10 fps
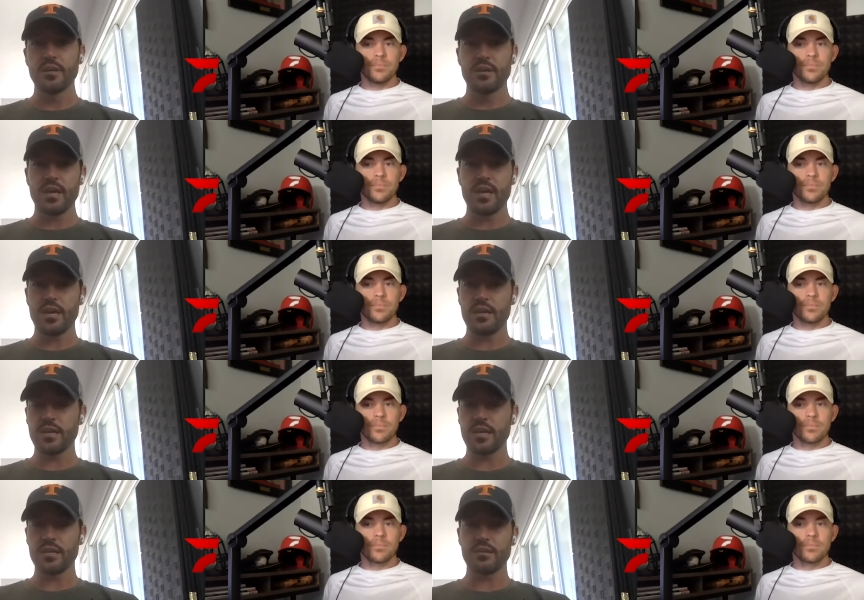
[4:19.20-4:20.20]
Speaker 1: And
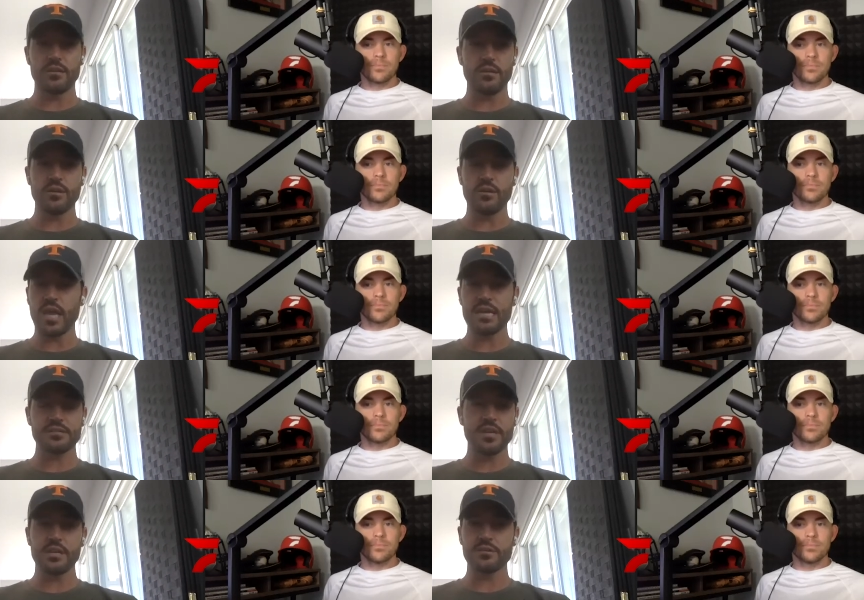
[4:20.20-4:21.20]
again, you know, Last
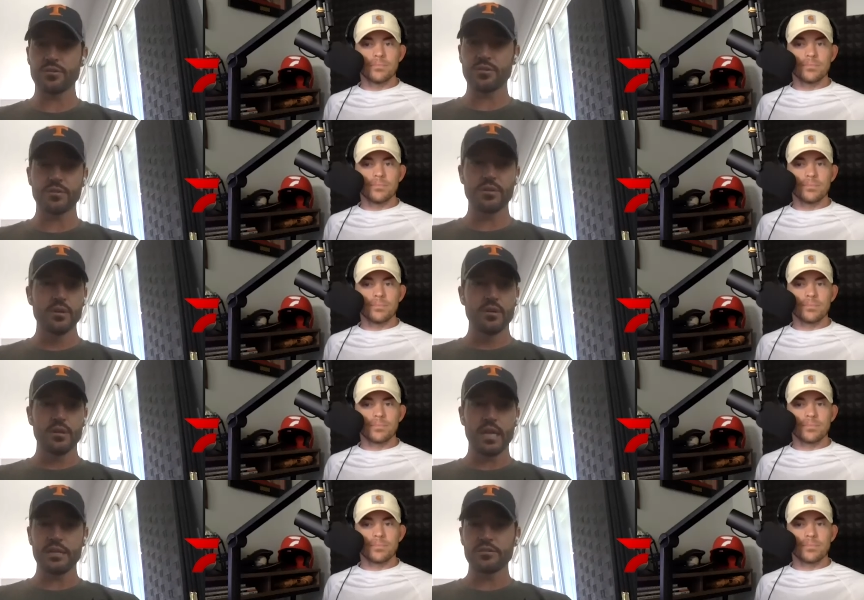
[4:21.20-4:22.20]
Dance or
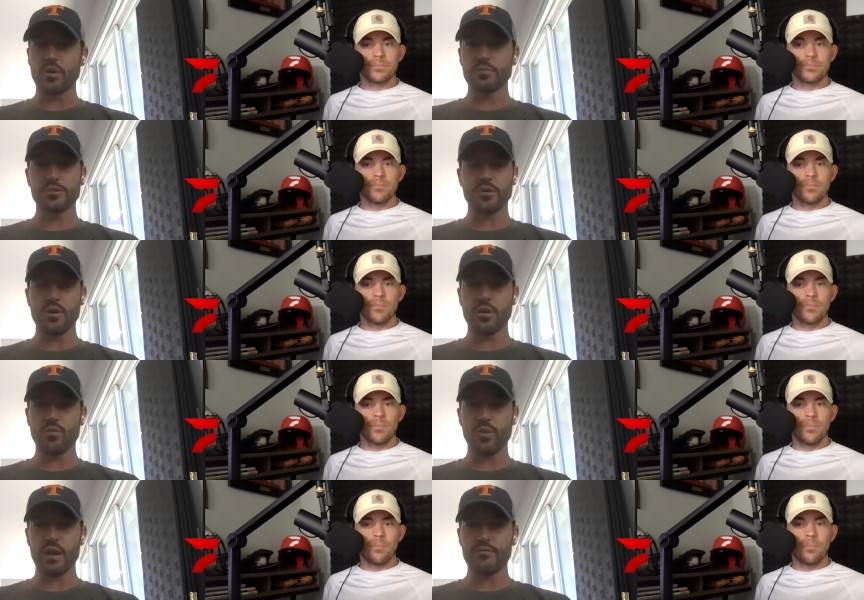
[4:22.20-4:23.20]
Lance Armstrong
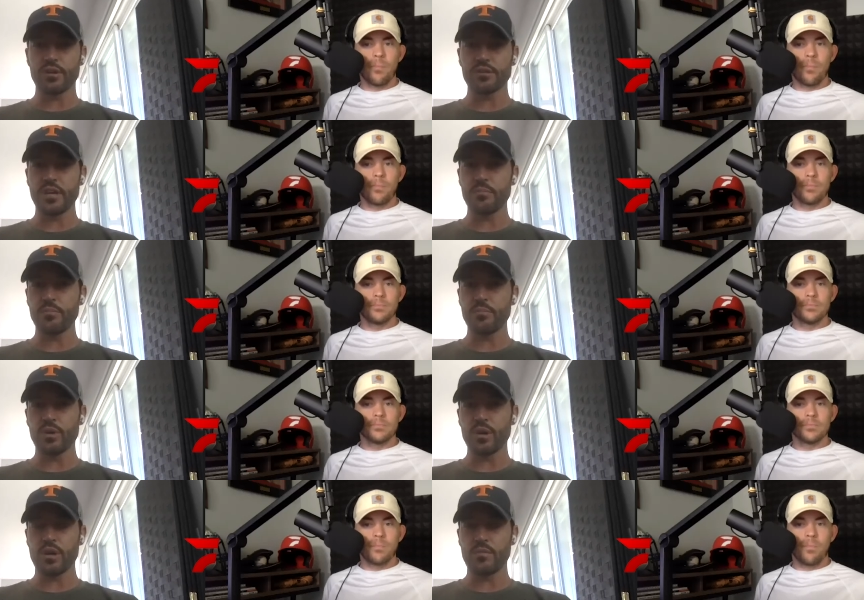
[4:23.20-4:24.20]
or whatever example you
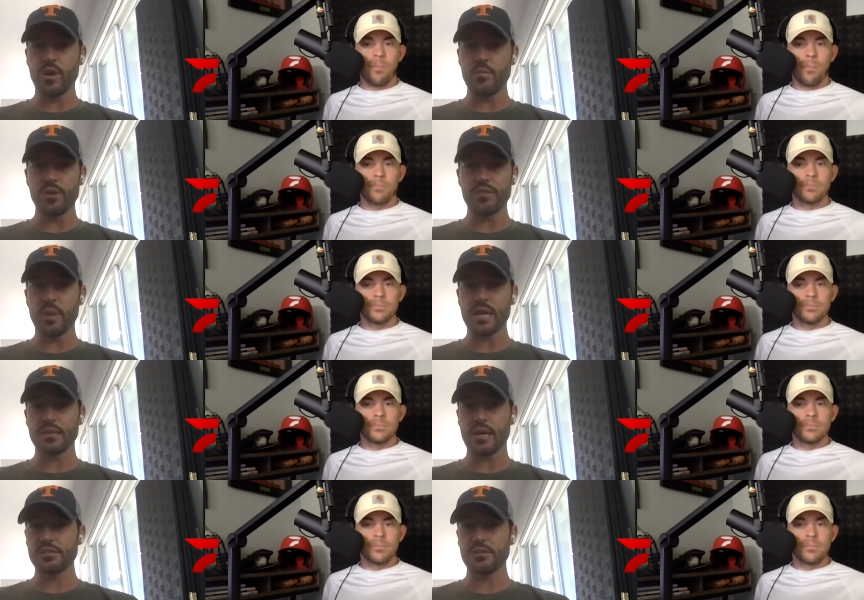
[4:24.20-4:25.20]
want to come up with, Mike
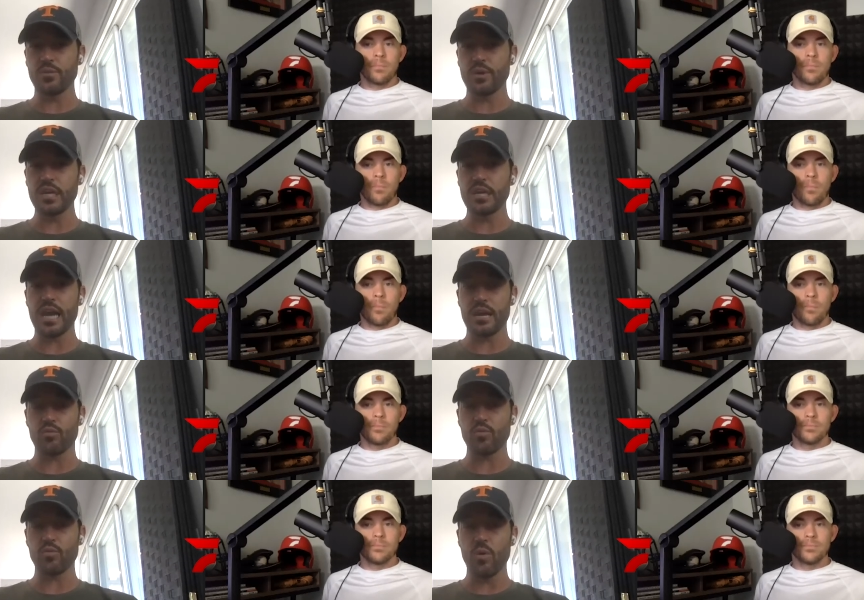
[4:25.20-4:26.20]
Tyson when he had it
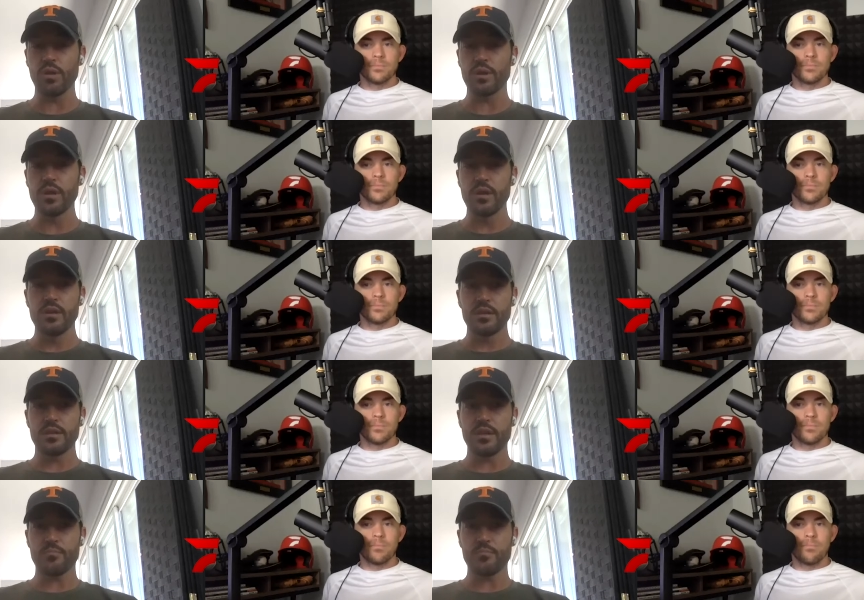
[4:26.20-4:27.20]
rolling,
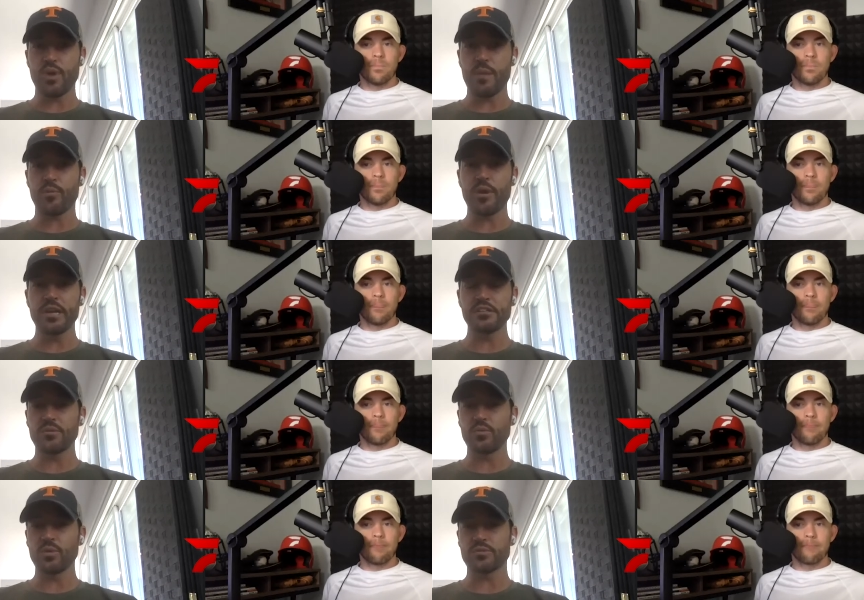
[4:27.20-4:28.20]
that
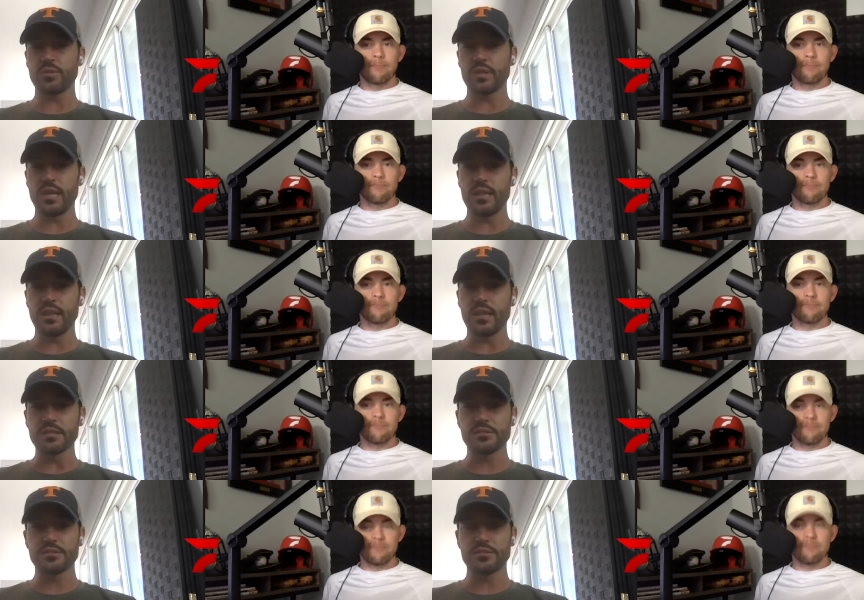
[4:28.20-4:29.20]
preparation was
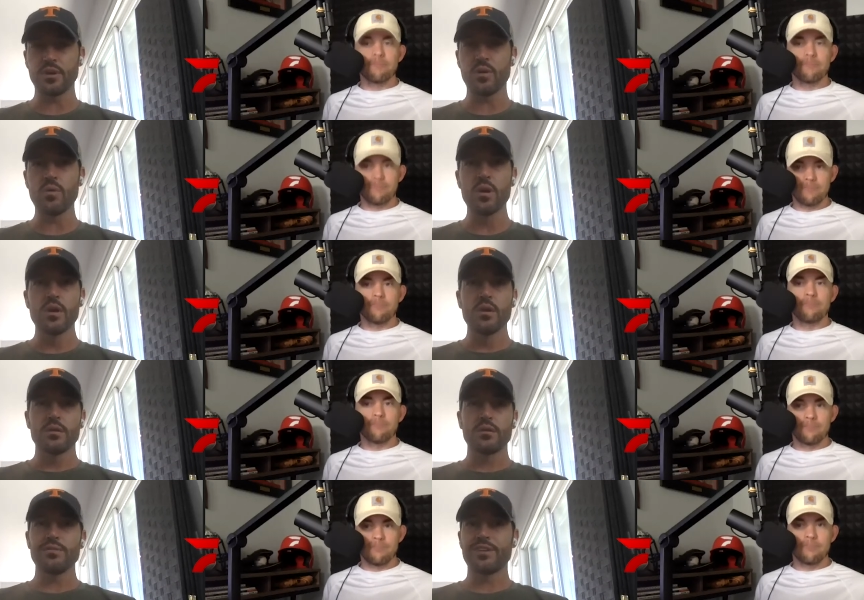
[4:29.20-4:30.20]
relentless. So
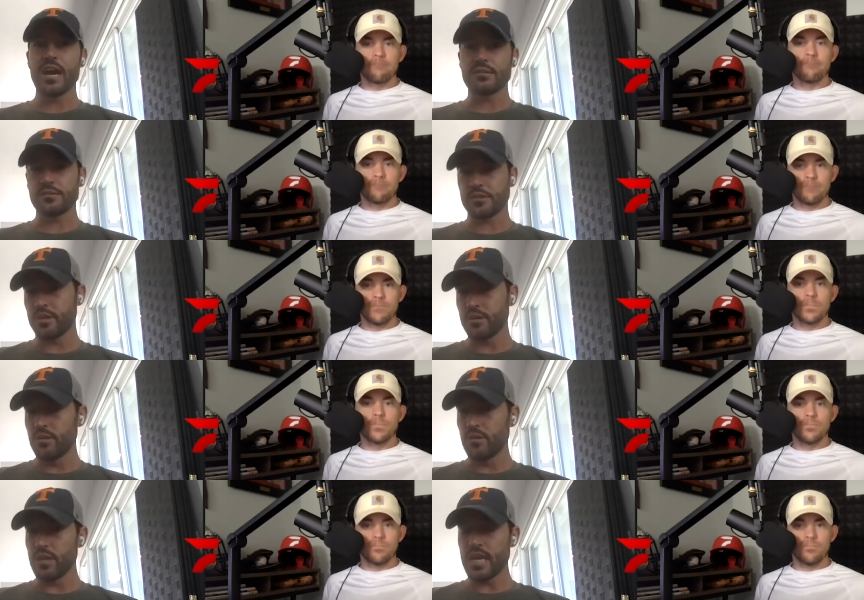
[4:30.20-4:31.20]
you've got skill and